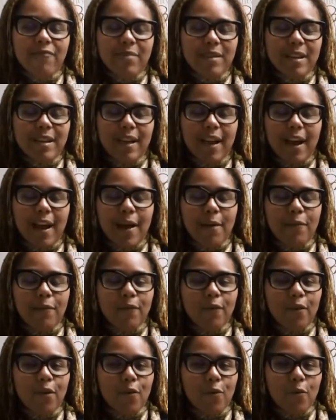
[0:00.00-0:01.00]
been up
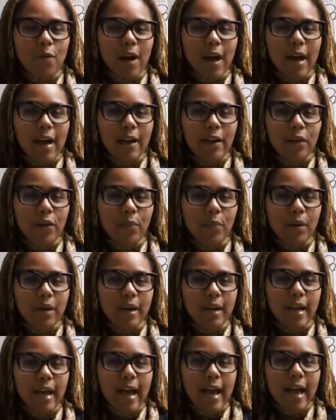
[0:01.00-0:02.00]
for a while,
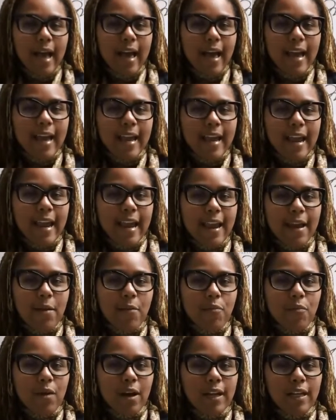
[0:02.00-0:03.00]
but I
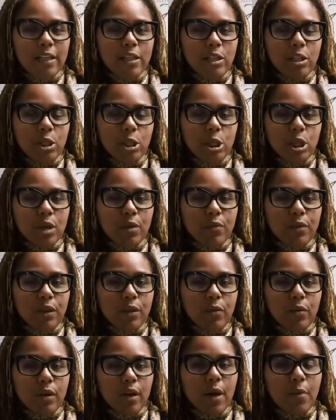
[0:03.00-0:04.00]
am ready to share with
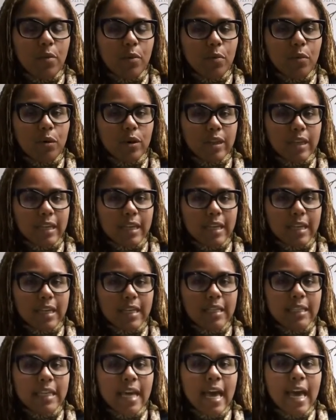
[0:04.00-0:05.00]
you a couple more
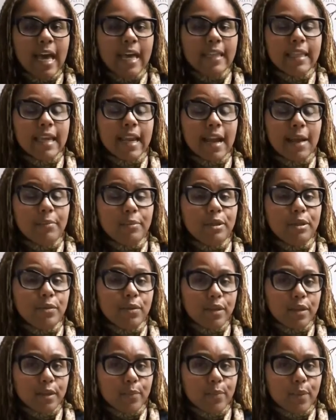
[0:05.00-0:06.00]
things that I'm
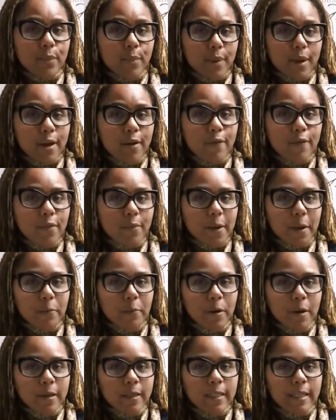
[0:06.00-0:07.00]
doing to prepare for my
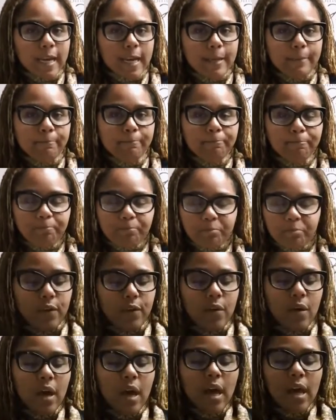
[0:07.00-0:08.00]
work day.
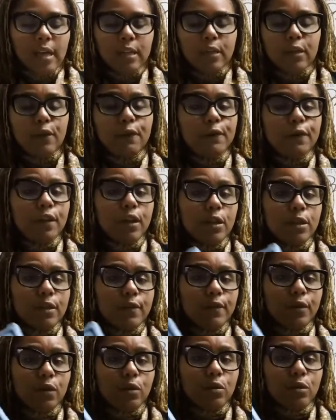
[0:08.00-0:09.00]
So for those
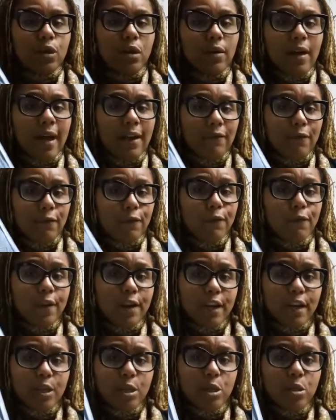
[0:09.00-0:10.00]
of you who don't have a
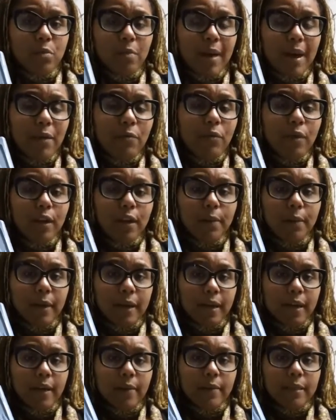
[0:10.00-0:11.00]
fridge, you might want to
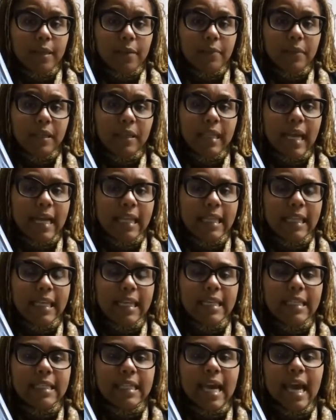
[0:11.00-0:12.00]
pick up something like
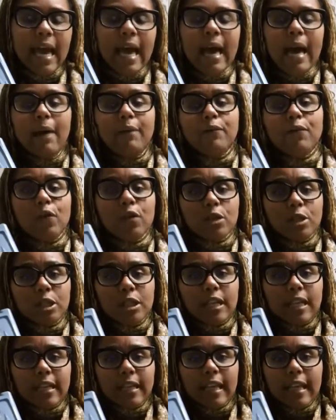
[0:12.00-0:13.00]
this. I'm
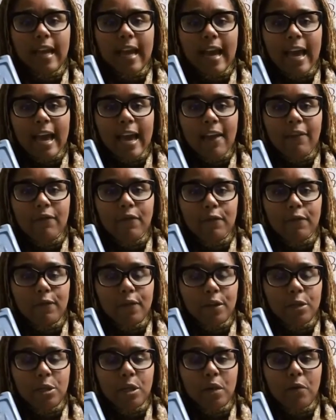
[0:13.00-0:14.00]
fortunate that I have a
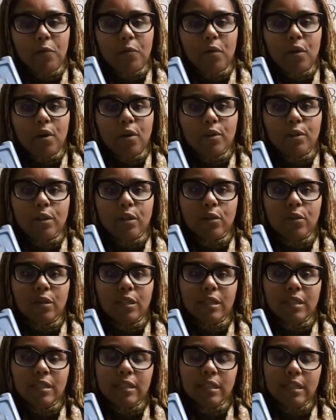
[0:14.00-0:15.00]
fridge at work, so
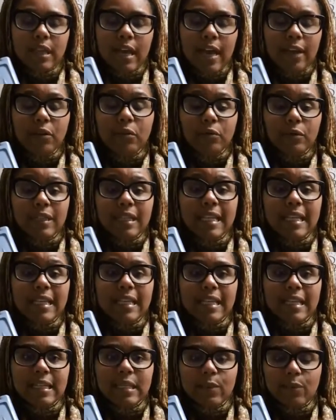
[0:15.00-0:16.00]
I don't need
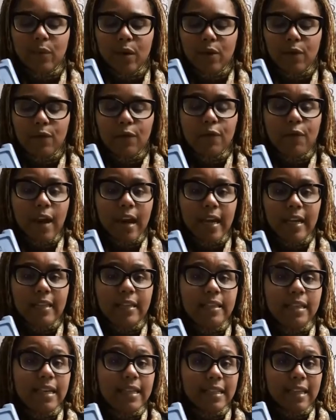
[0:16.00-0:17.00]
this, but
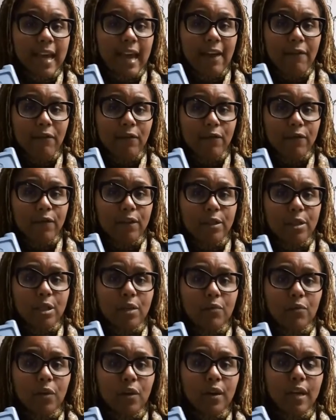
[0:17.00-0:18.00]
Frank doesn't have a fridge
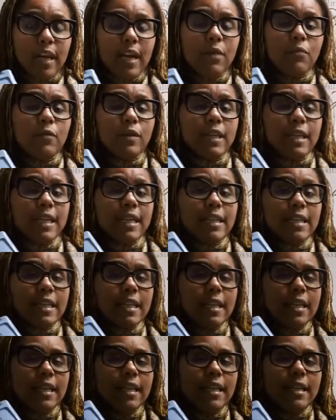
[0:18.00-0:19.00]
at work, and when he
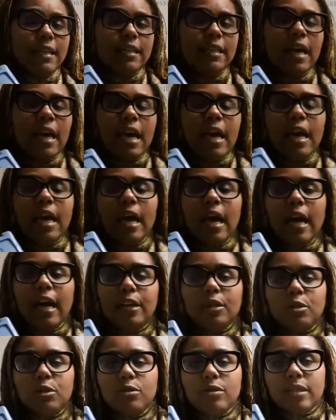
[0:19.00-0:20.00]
did his
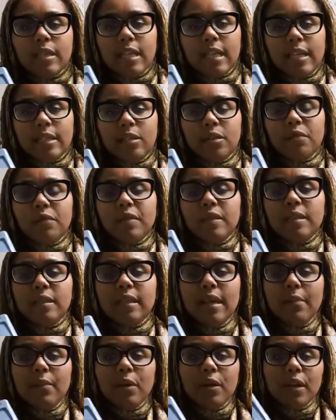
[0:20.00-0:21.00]
juice cleanse over the
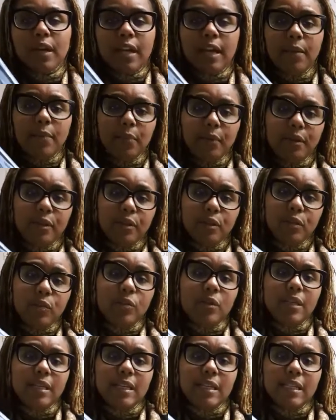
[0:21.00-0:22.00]
summer, he put 2
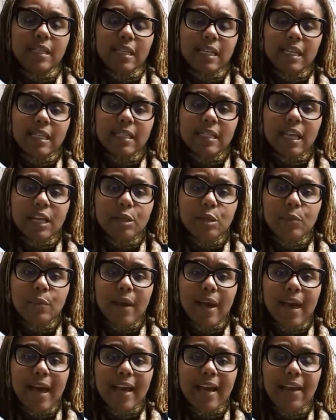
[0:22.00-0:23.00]
of these in his lunch
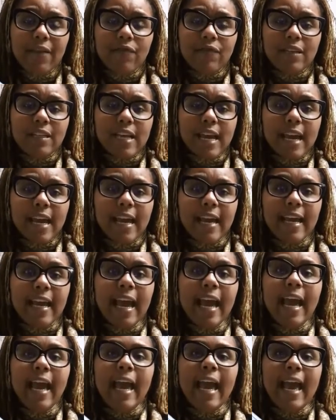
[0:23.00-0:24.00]
bag every day,
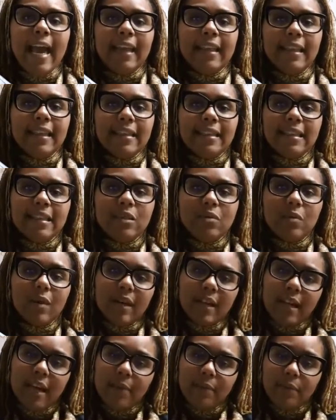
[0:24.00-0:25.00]
and this is what
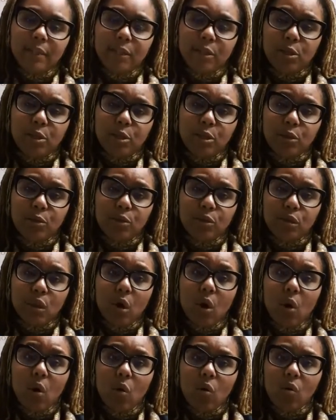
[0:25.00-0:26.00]
kept his juice
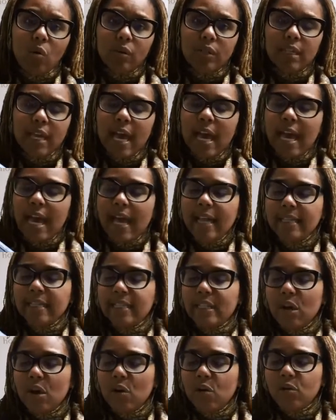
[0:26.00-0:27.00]
cold. And
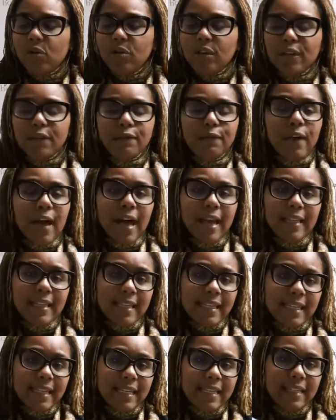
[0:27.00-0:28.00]
so you can find
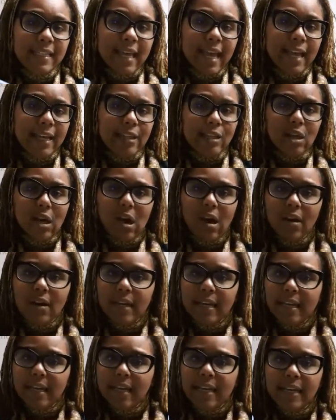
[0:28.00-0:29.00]
these at
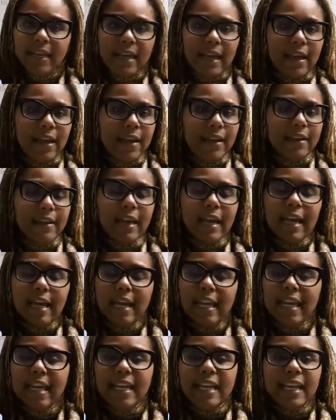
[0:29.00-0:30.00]
Target and
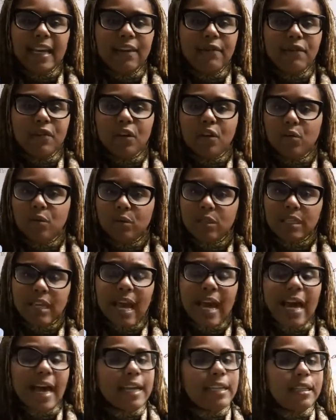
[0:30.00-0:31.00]
any of those
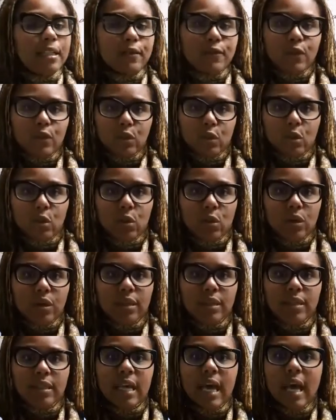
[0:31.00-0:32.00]
kinds of
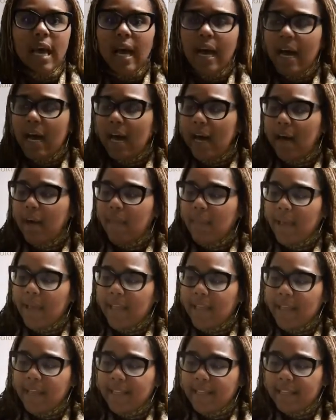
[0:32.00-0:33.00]
stores,
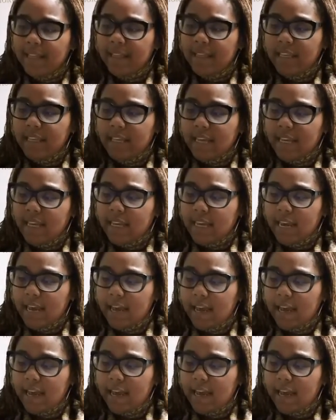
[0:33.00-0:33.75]
and the